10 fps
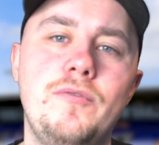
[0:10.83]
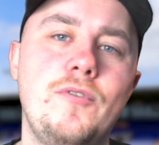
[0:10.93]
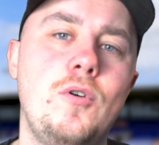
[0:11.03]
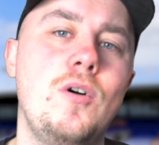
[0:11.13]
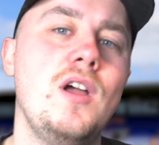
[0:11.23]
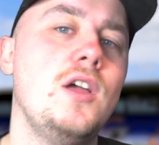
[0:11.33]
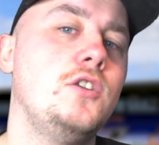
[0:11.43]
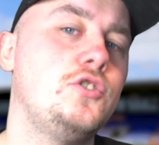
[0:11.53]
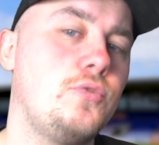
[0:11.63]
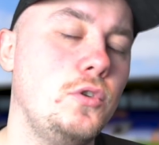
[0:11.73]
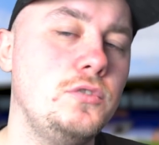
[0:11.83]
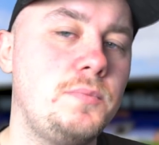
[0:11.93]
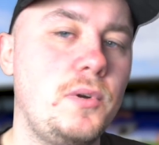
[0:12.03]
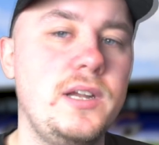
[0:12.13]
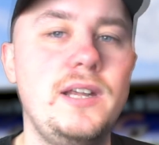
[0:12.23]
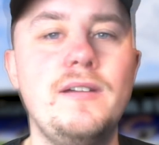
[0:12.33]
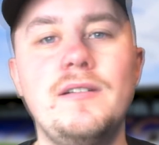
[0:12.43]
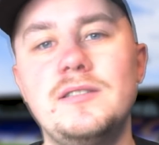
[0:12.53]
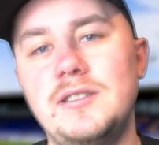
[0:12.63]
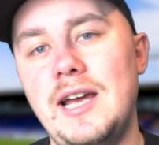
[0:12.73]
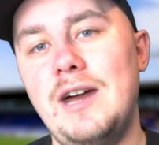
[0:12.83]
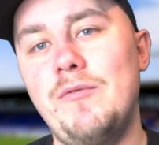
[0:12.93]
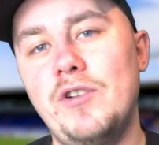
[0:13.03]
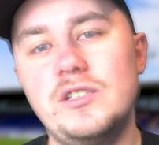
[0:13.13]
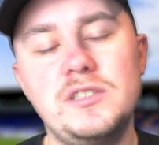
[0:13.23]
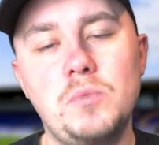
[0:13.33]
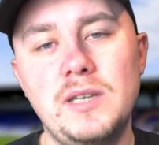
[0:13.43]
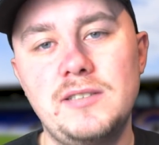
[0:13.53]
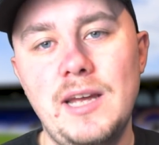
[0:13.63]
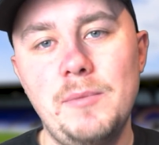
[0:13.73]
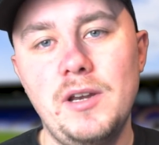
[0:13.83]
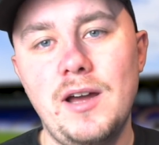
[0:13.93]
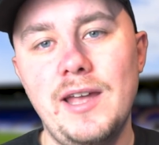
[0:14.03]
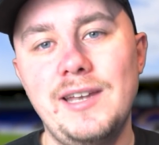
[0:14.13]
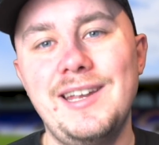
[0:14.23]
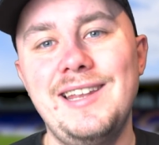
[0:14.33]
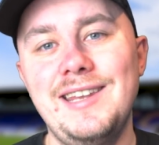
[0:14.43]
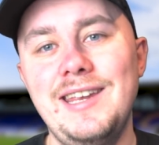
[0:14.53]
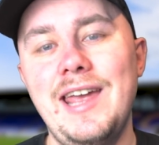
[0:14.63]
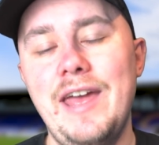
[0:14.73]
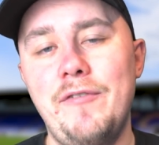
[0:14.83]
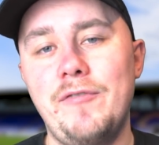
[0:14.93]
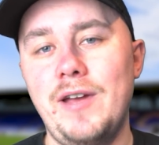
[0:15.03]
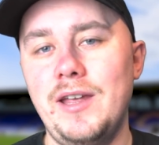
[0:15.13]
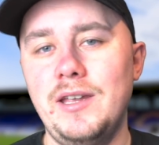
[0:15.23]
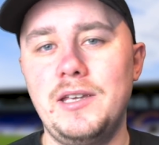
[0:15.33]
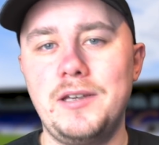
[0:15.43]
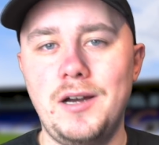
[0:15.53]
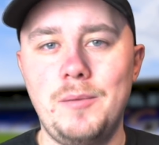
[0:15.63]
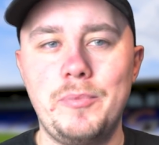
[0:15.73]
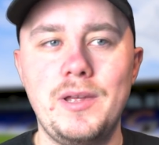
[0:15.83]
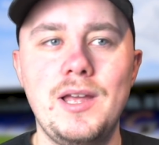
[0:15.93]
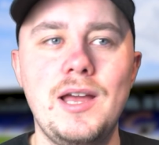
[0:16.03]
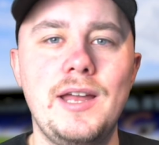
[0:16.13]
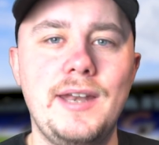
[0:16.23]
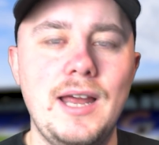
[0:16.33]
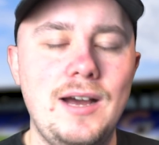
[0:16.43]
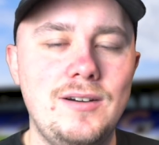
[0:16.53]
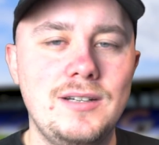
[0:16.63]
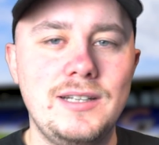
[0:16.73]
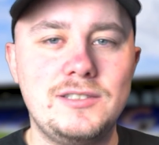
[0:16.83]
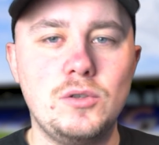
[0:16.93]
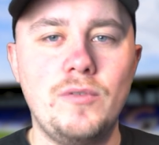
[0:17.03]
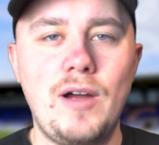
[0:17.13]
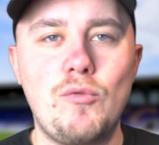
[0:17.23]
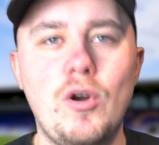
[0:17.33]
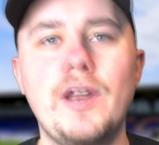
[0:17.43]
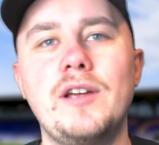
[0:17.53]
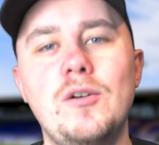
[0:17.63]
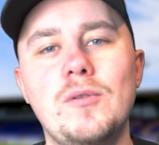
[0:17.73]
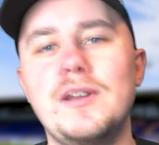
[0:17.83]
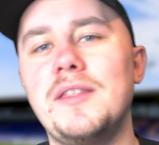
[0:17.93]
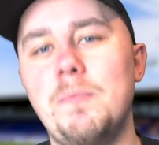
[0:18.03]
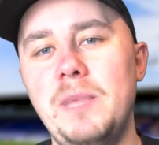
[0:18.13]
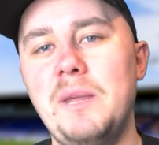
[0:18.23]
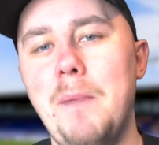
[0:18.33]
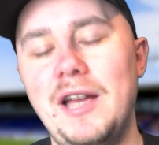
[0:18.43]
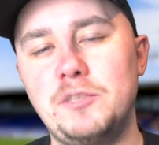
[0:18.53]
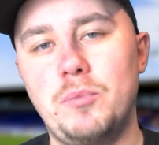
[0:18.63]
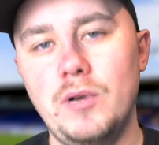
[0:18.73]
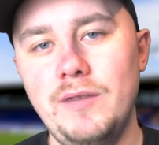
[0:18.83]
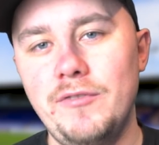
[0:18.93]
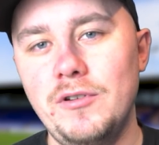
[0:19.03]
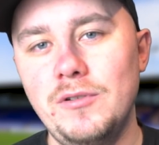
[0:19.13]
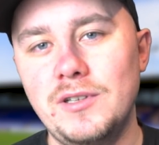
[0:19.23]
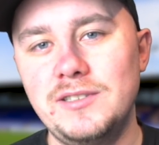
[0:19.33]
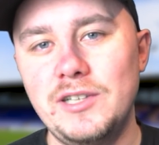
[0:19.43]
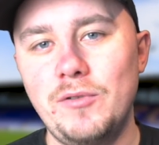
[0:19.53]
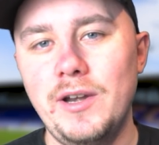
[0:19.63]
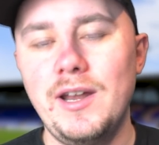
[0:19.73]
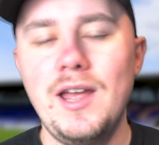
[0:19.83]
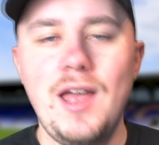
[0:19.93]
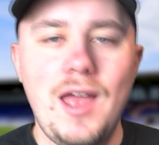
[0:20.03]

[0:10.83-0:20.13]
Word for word: for Shrewsbury Town versus West Ham United in the FA Cup. Now, it's sort of ironic calling it the big match preview, considering